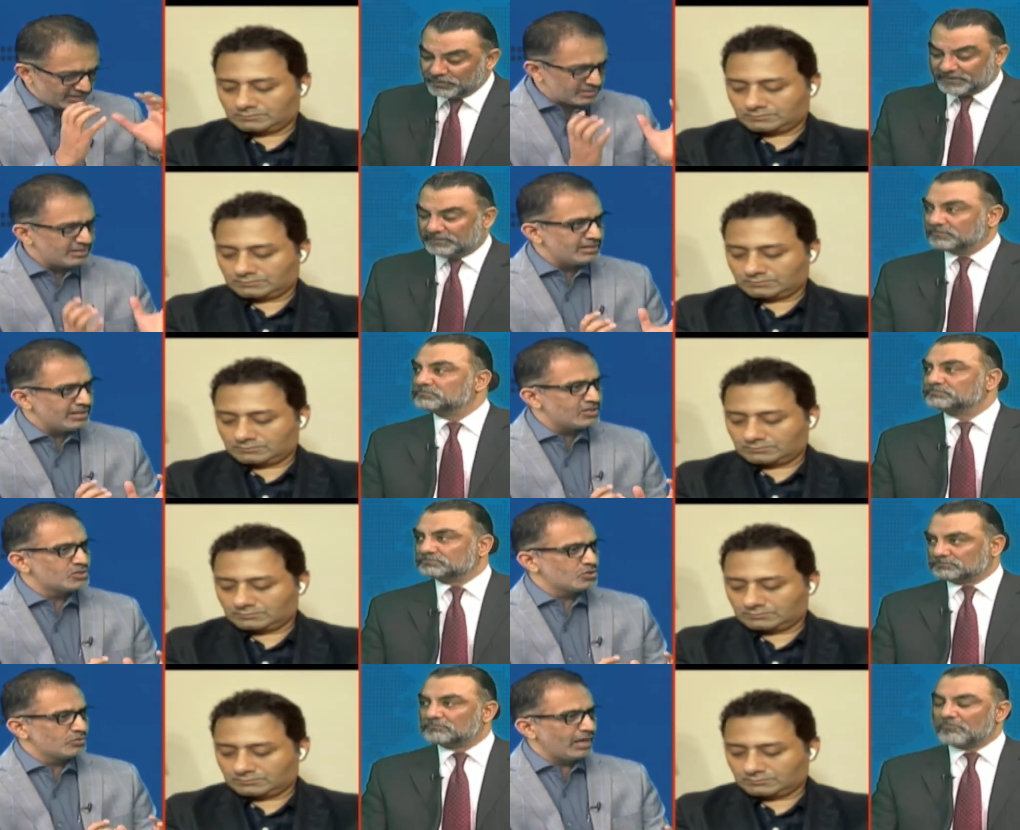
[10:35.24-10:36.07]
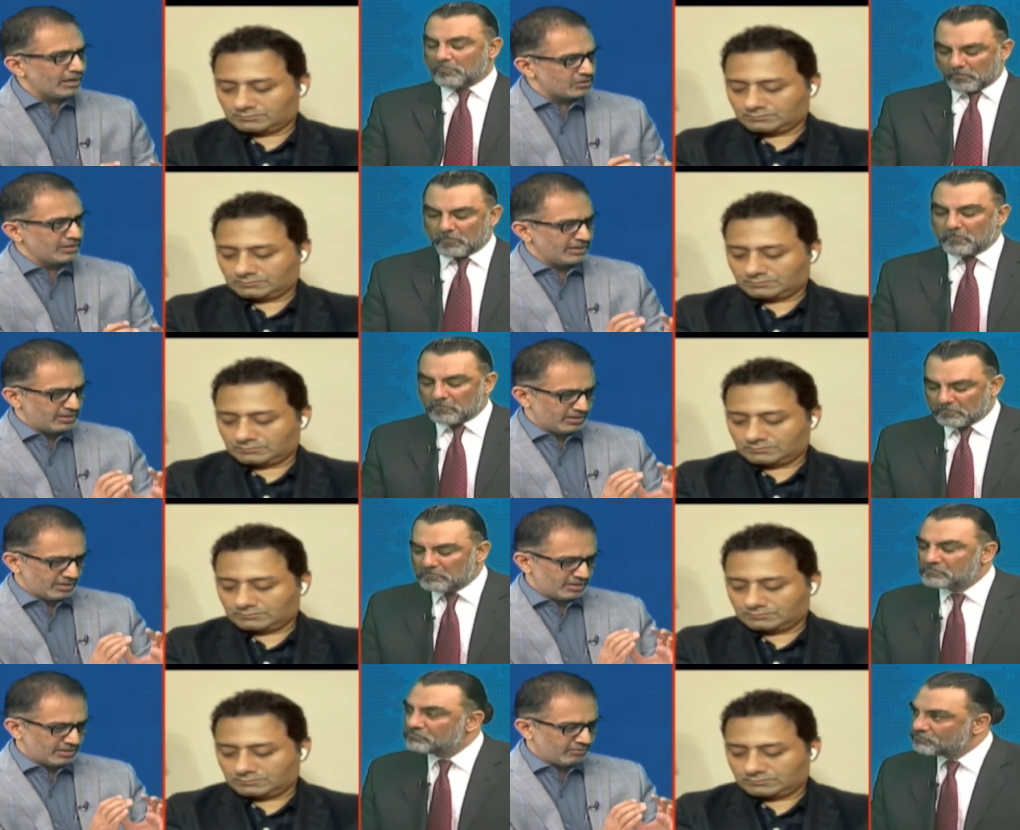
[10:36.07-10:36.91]
Speaker 1: NAC needs to mm -hmm. actually mm.
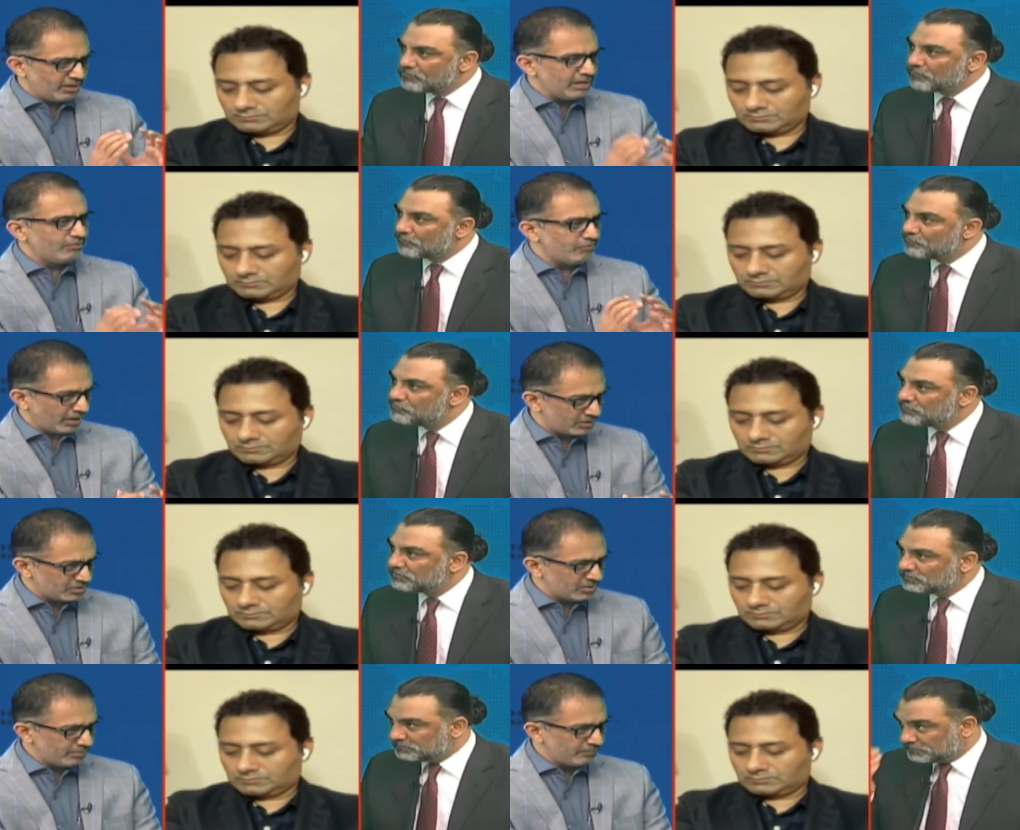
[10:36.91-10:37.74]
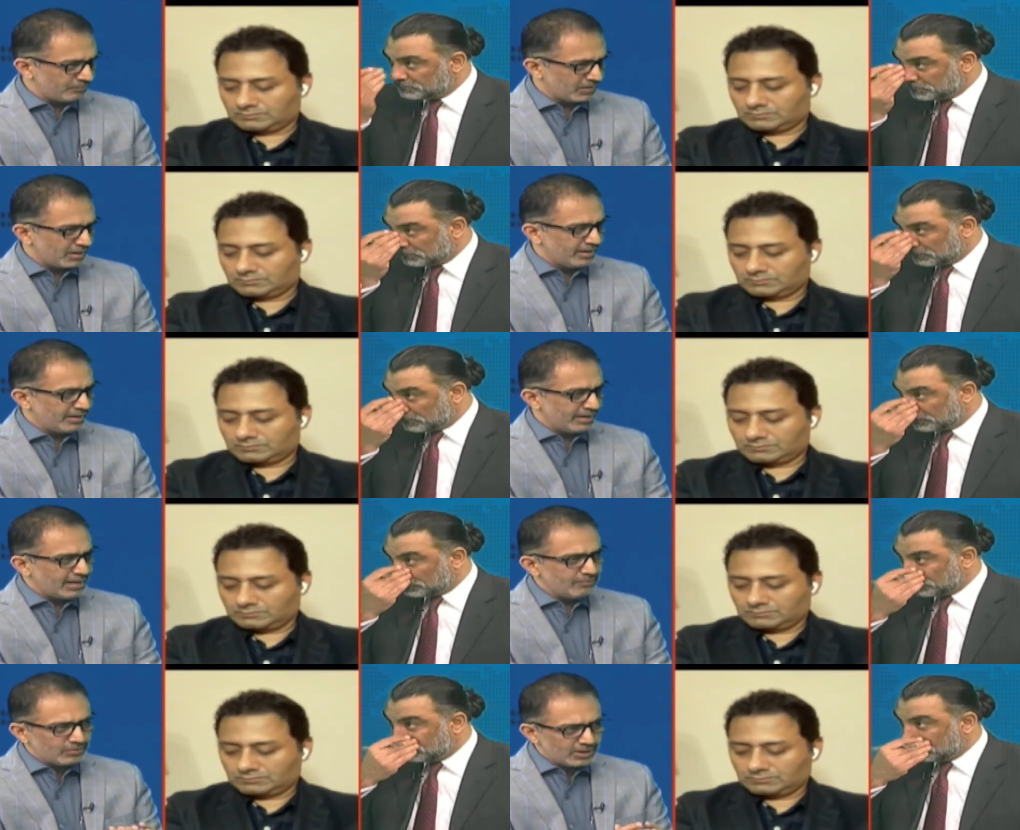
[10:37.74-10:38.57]
uh, really function
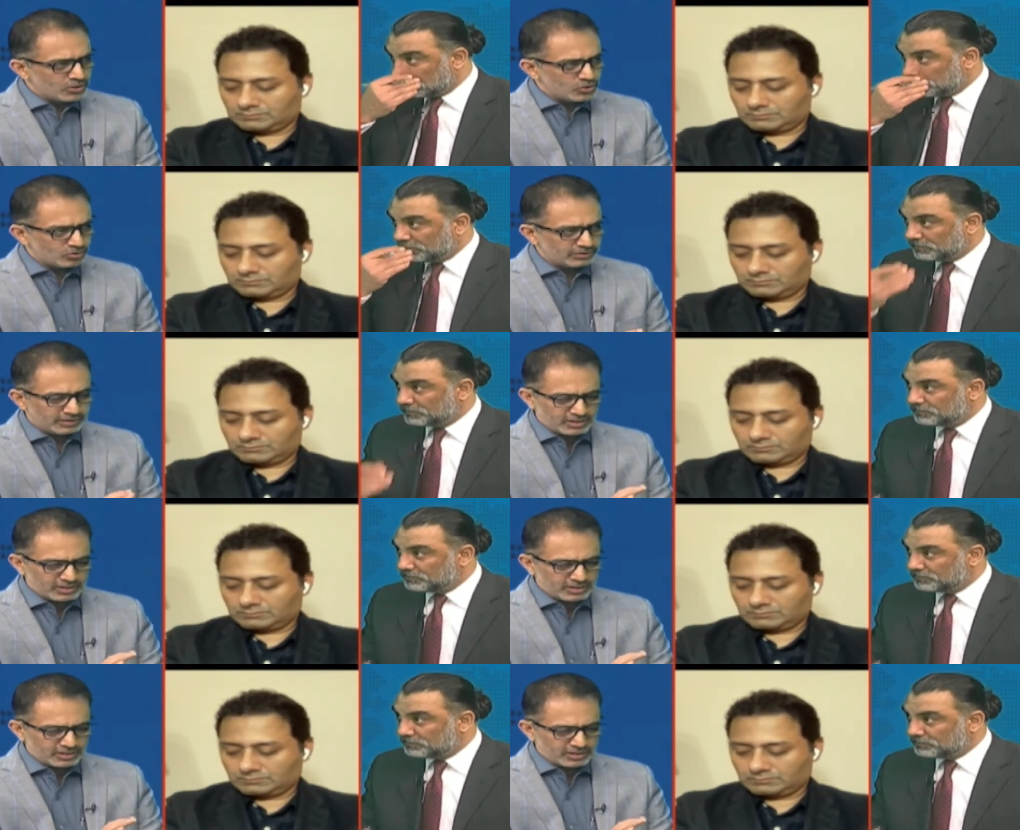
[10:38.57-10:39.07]
and I'm very sure that